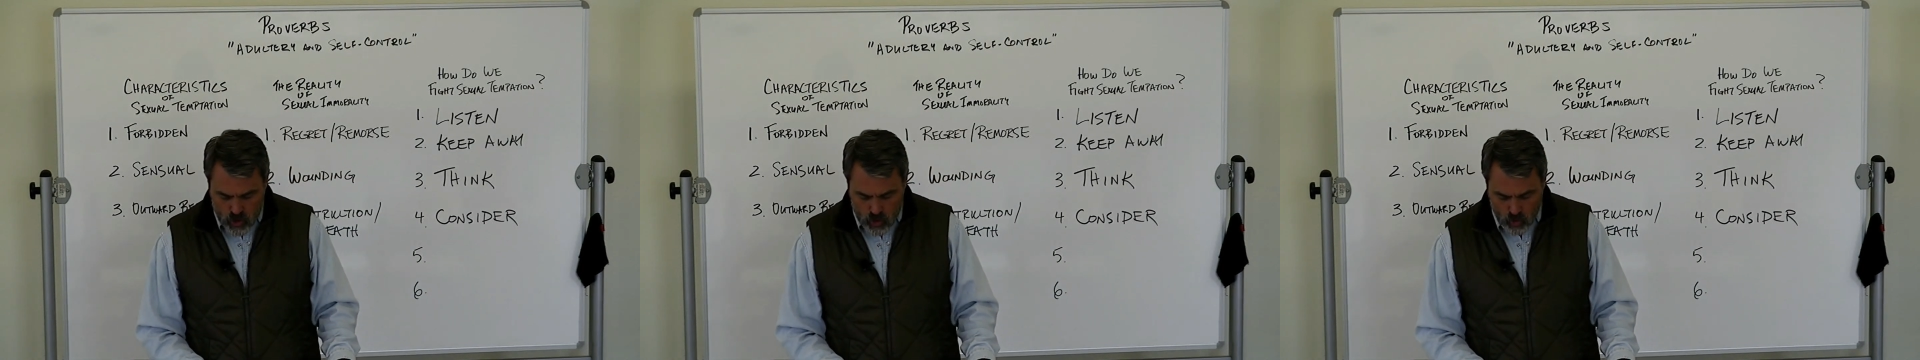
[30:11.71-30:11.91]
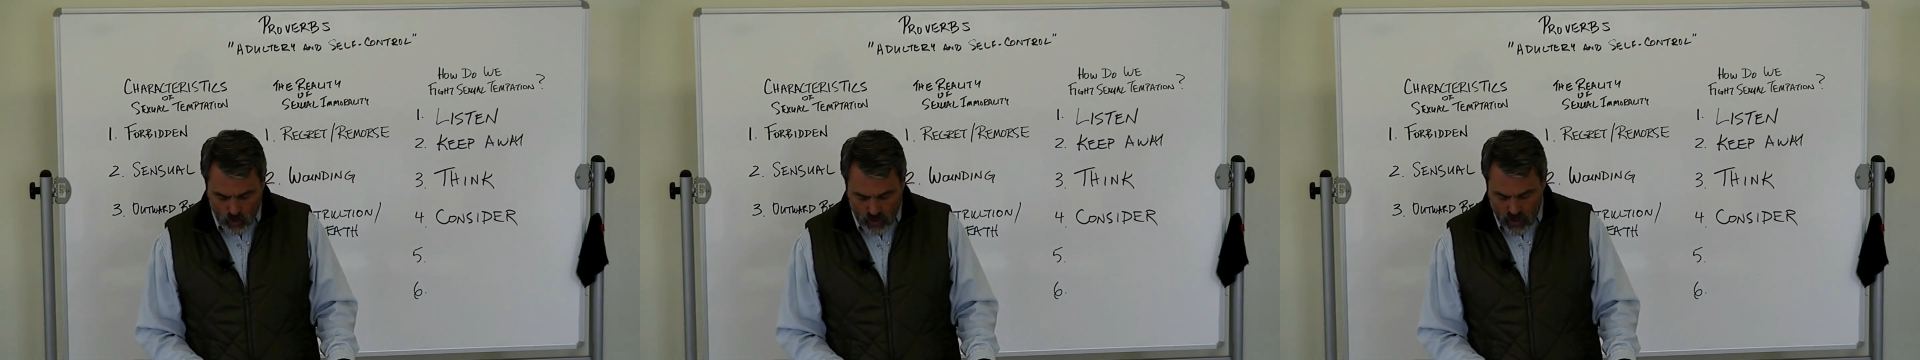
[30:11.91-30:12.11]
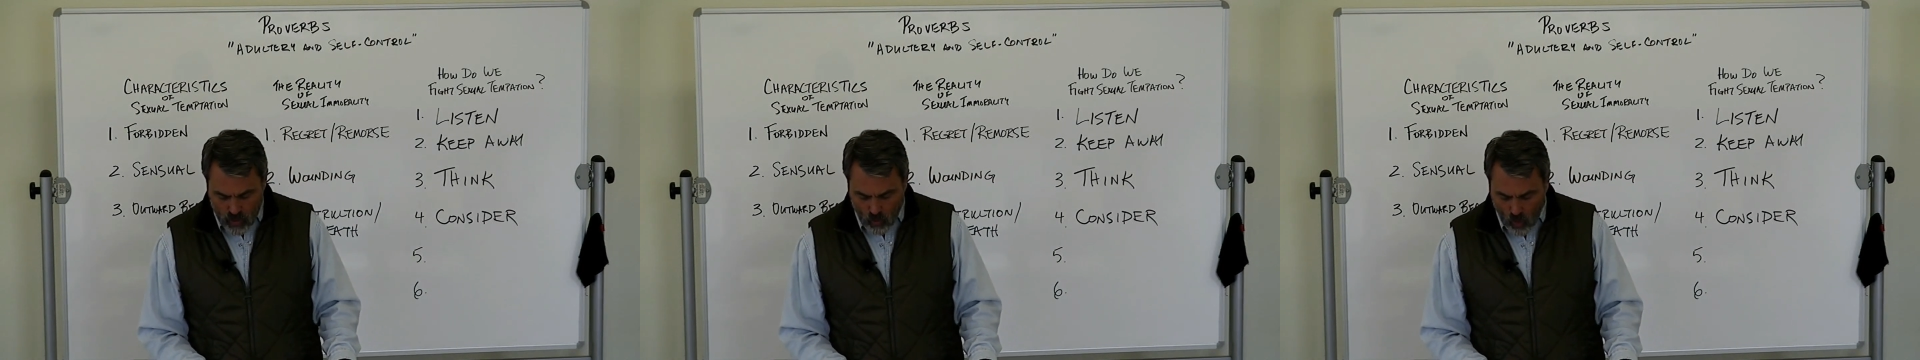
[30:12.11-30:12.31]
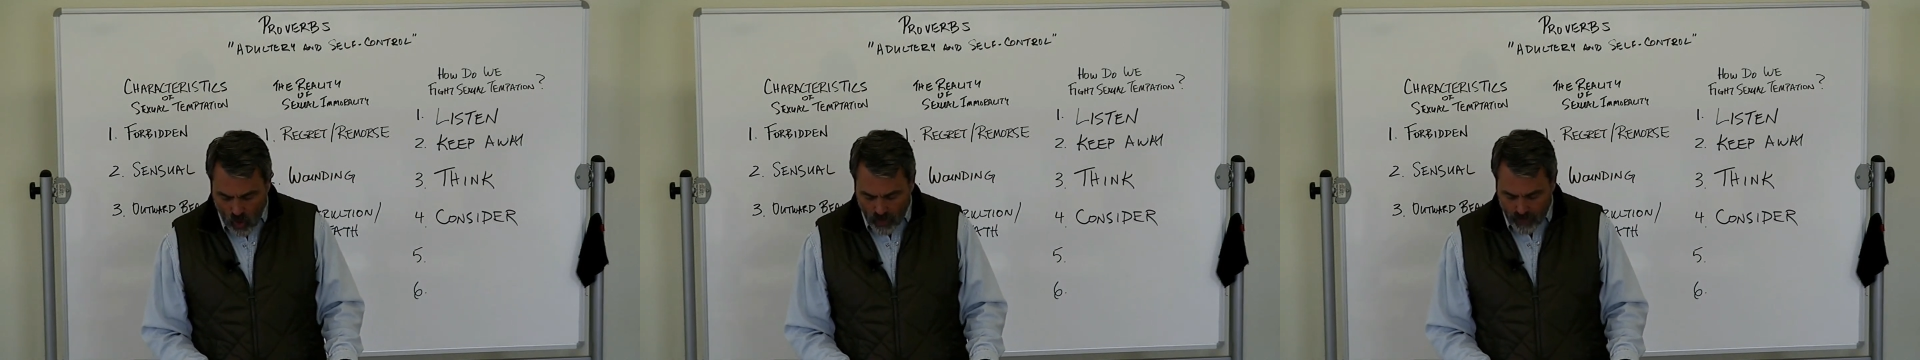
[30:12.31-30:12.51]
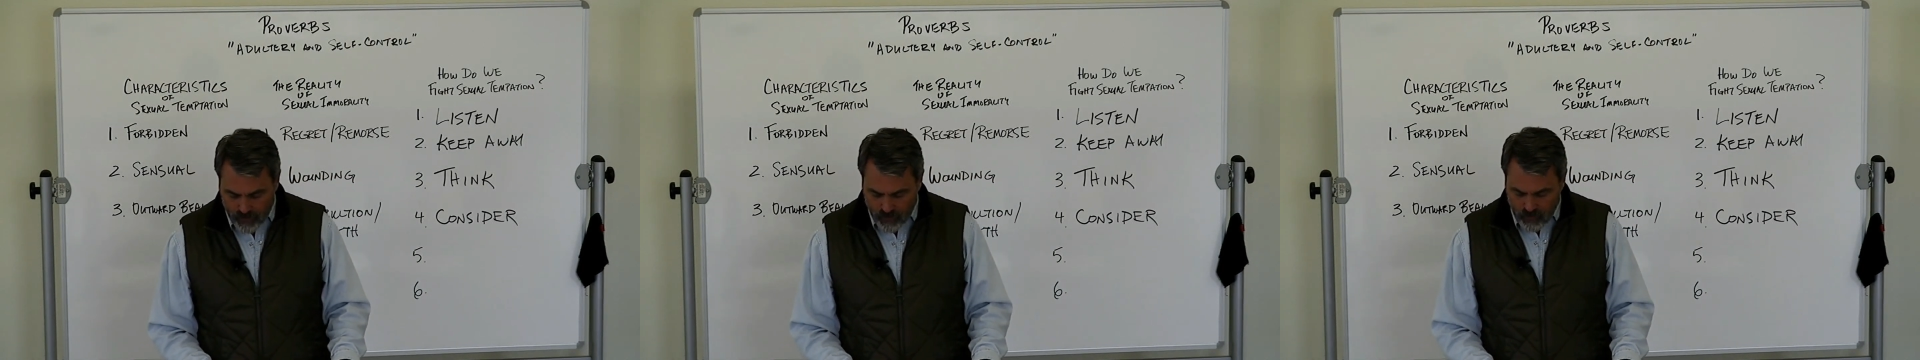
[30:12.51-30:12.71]
Drink
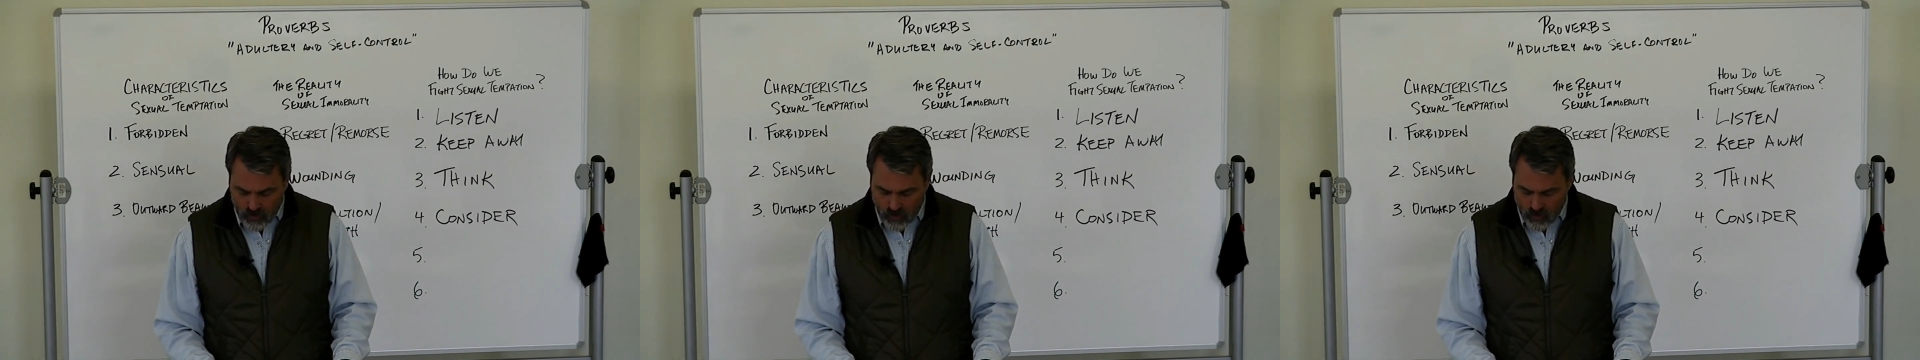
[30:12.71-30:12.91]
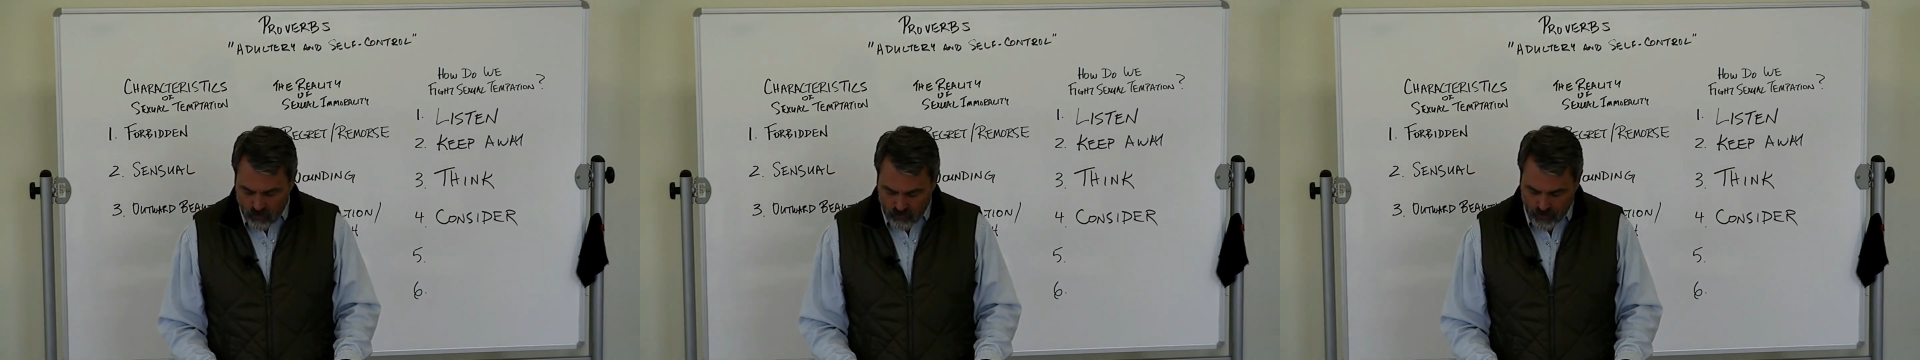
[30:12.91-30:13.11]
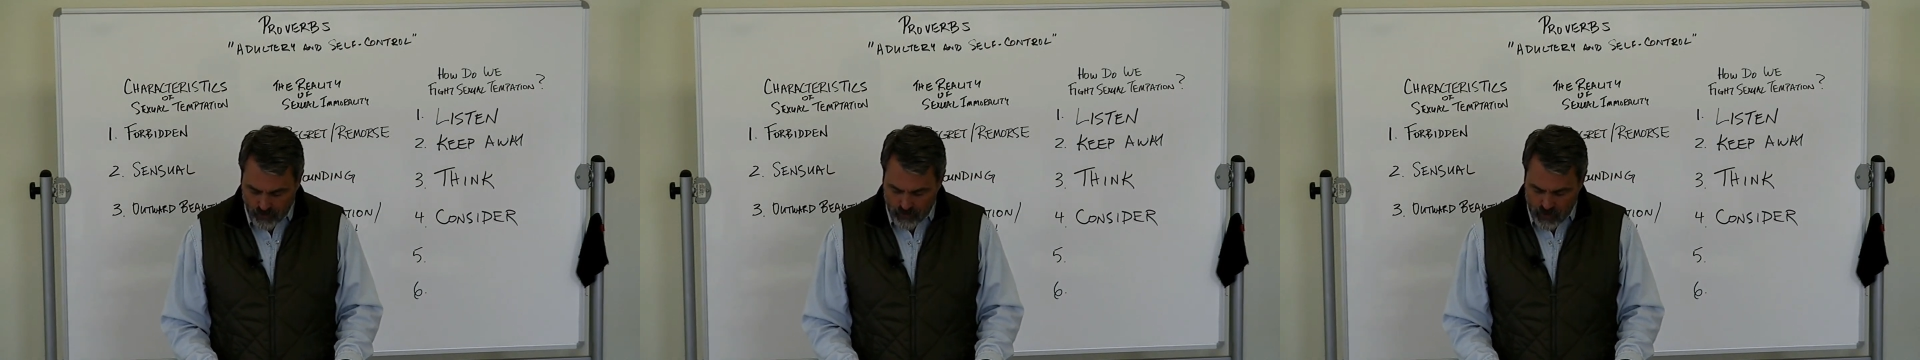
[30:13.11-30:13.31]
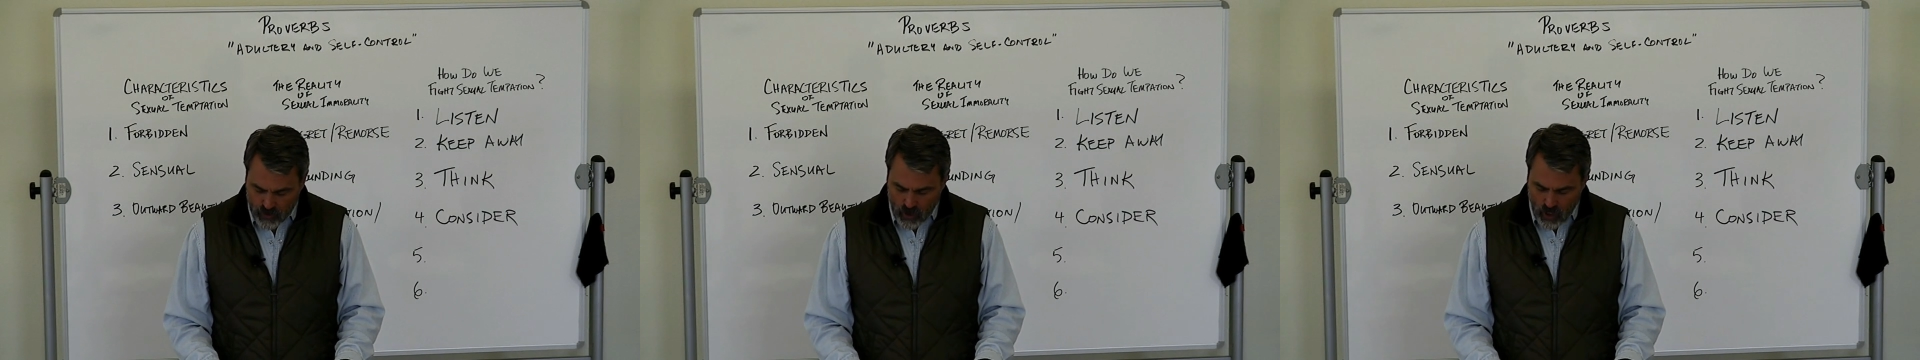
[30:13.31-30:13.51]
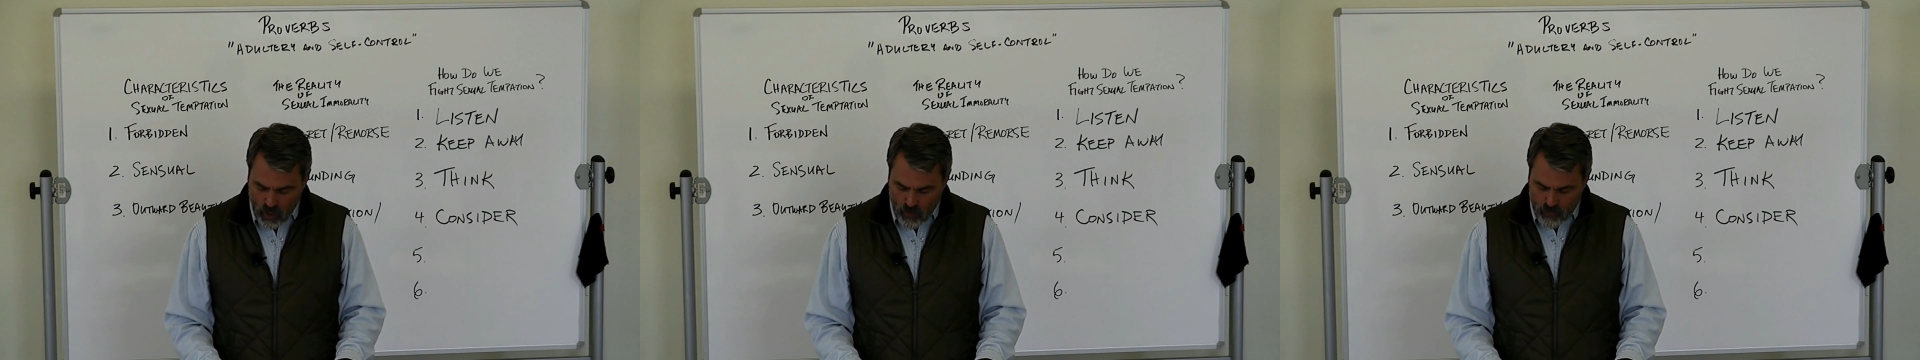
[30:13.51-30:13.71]
water from
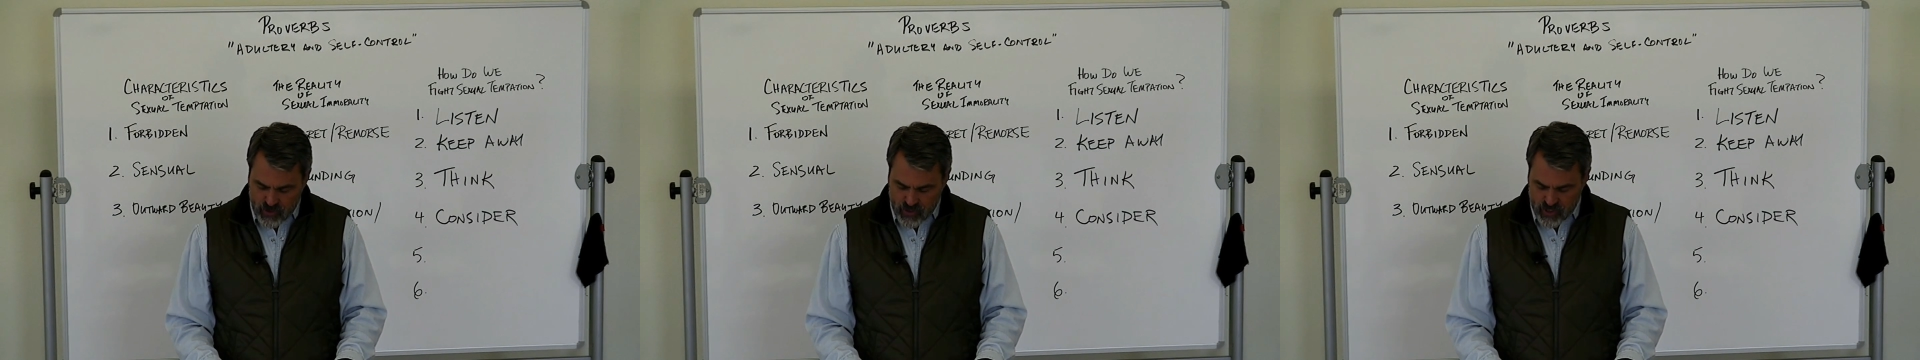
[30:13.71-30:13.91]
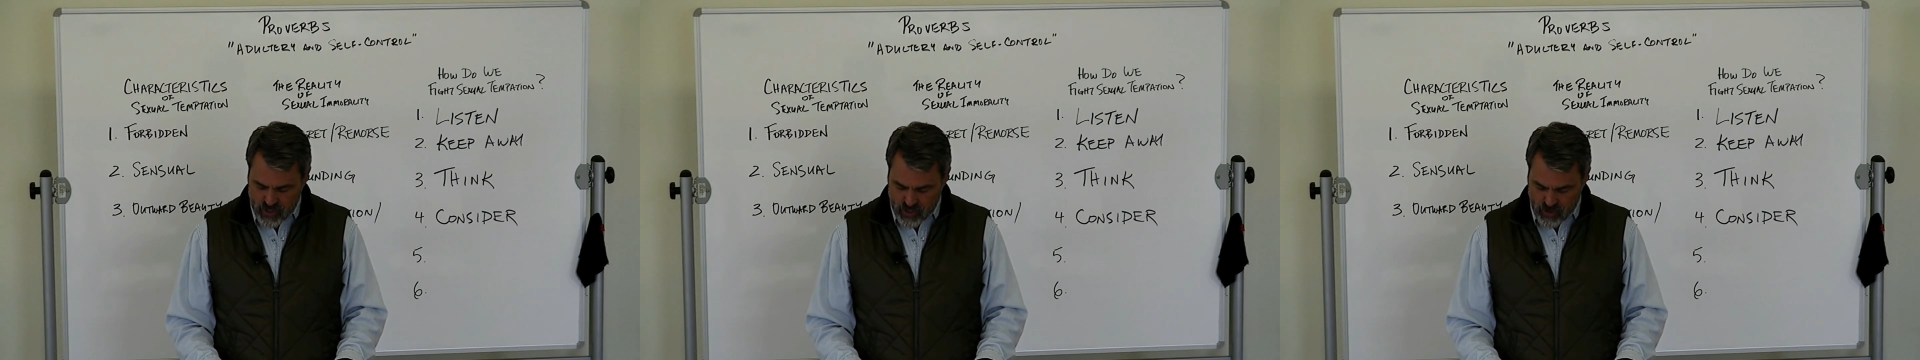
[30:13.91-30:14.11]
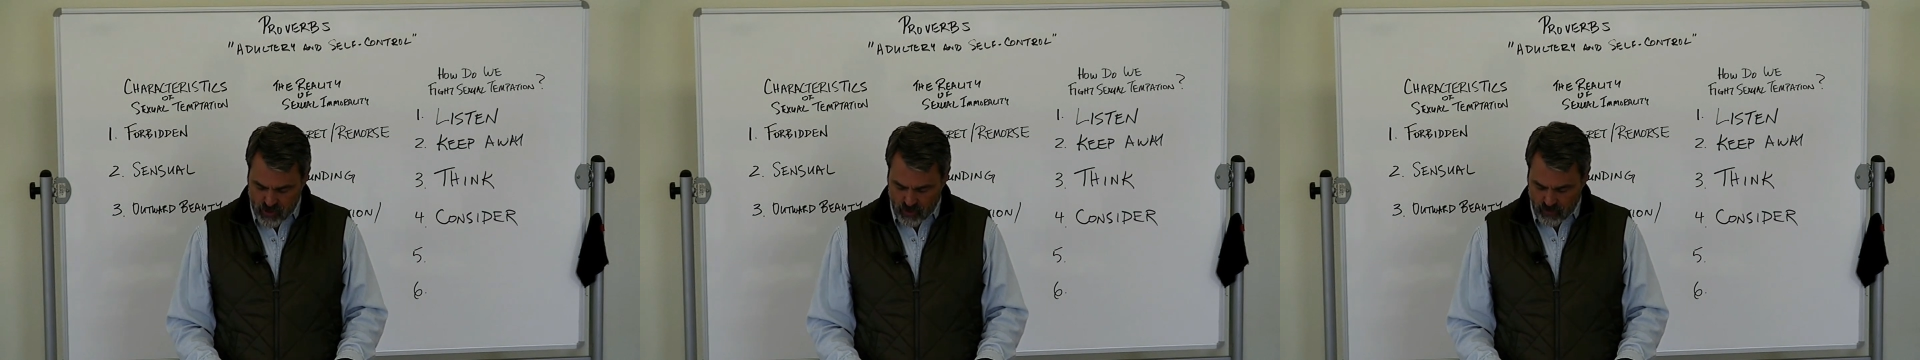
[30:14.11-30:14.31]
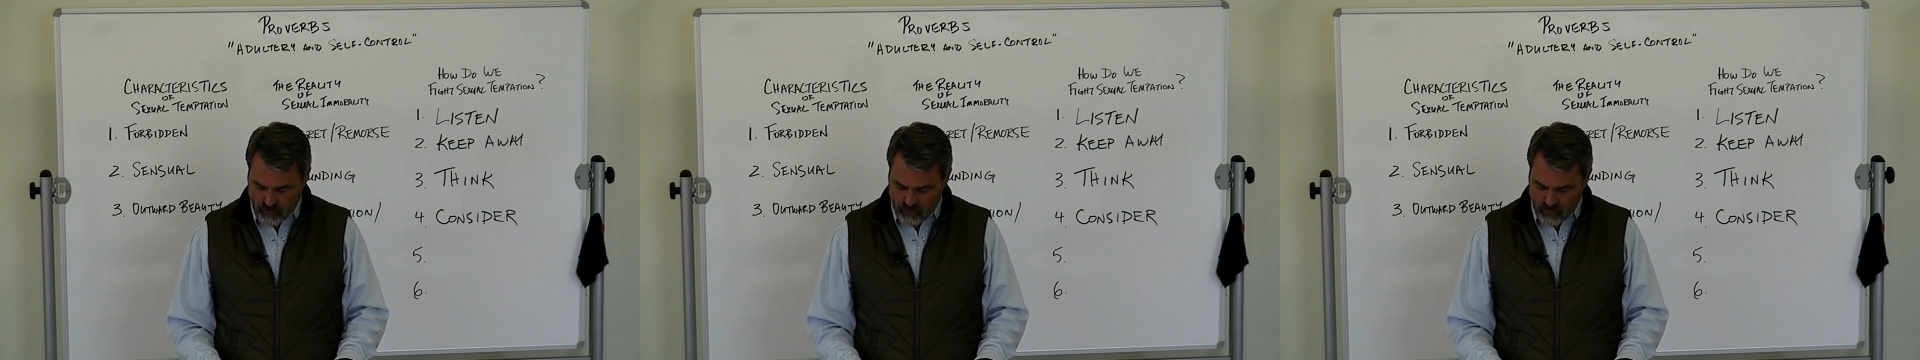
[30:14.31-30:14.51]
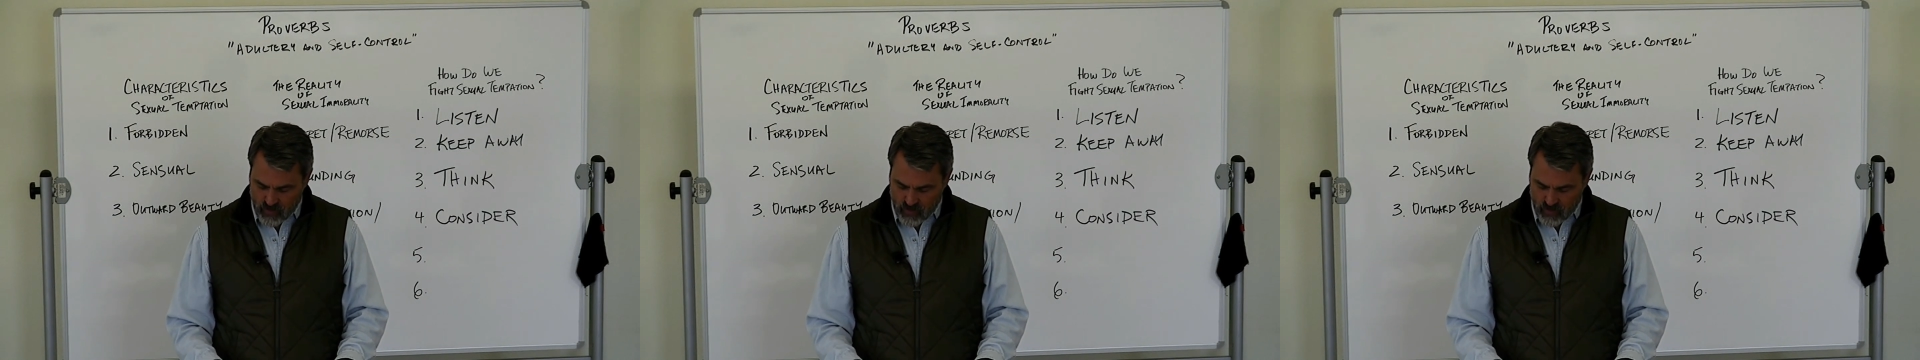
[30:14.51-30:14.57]
your own cistern,